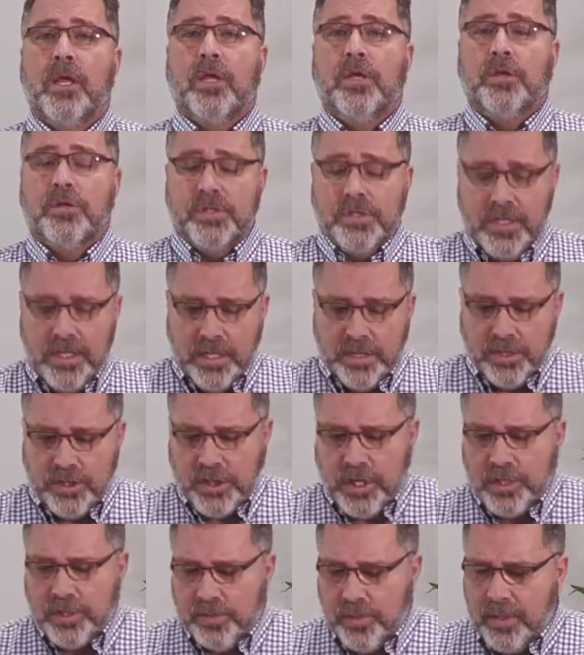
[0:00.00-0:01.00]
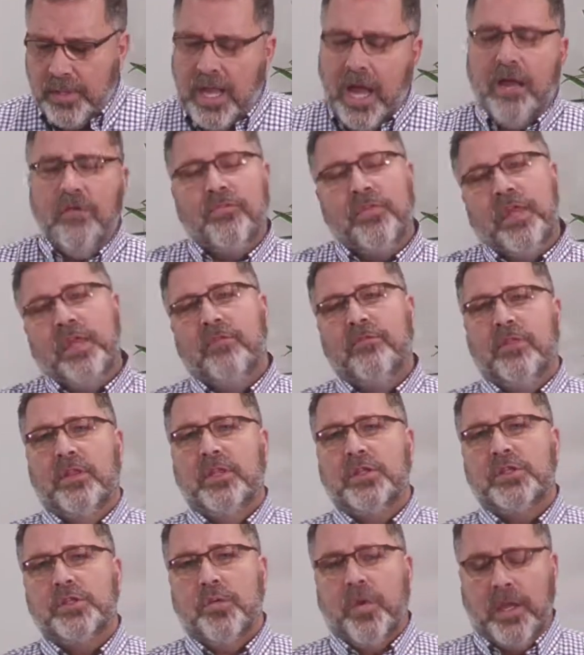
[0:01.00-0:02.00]
You see, in judgment, kind of think of it
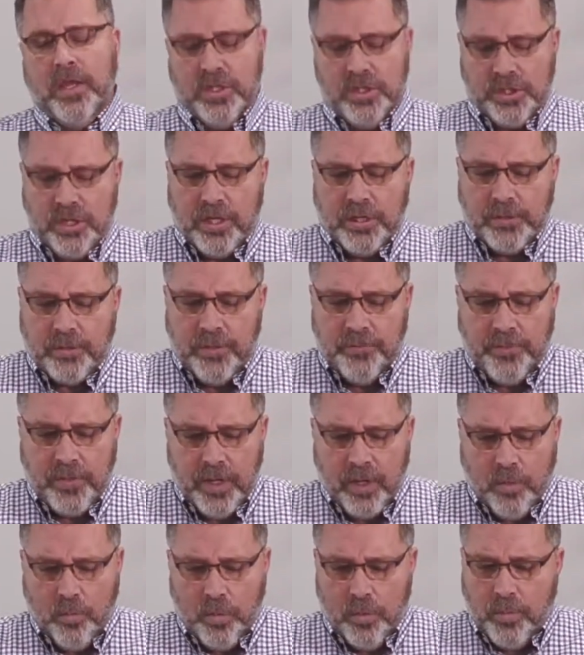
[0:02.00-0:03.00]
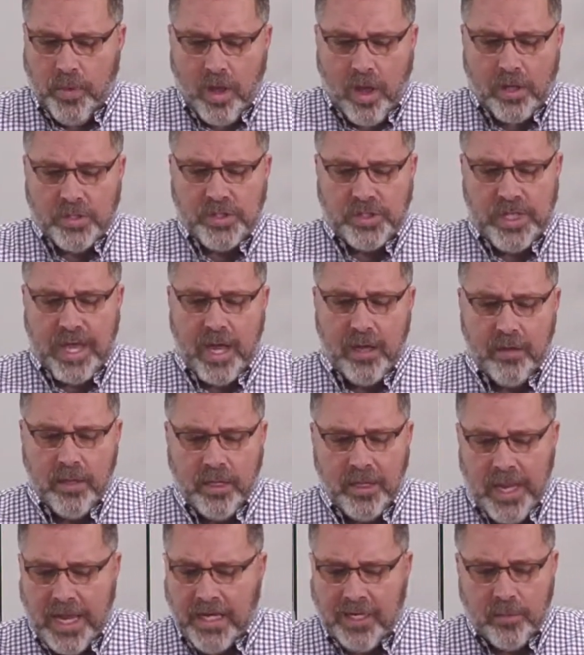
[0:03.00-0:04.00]
this way in judgment, when we all stand
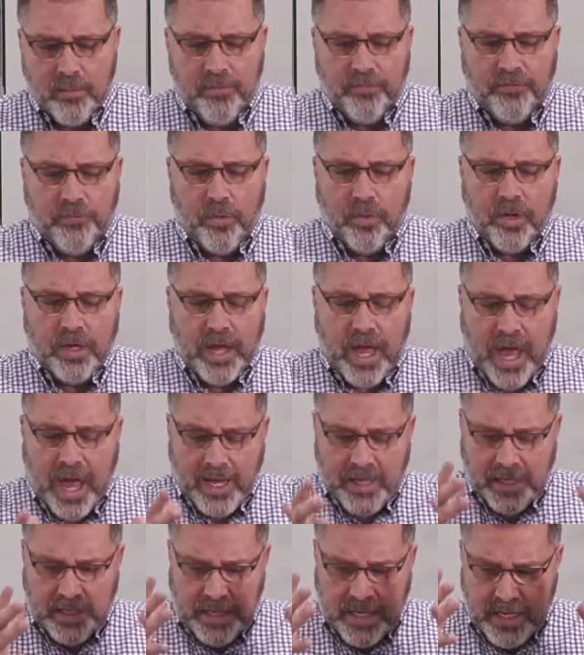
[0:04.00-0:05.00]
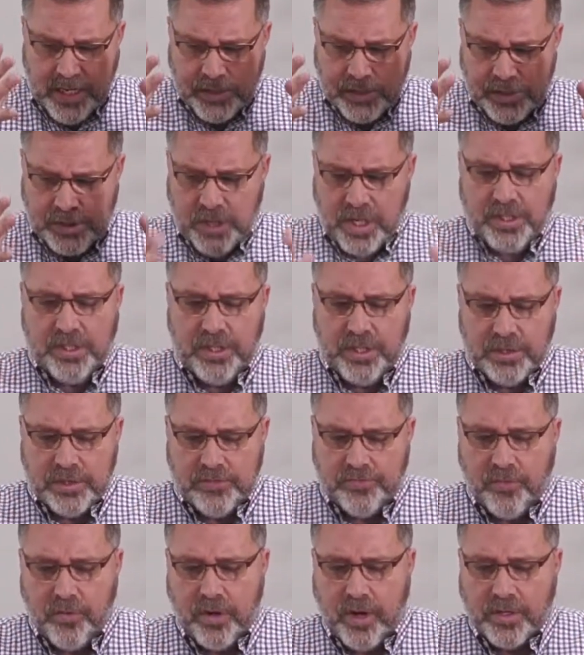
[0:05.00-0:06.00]
naked before God and He is judging us
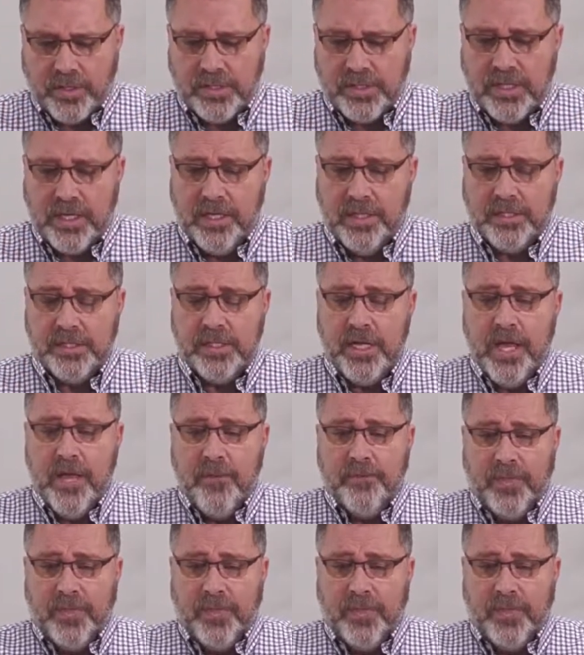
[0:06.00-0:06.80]
for our sins,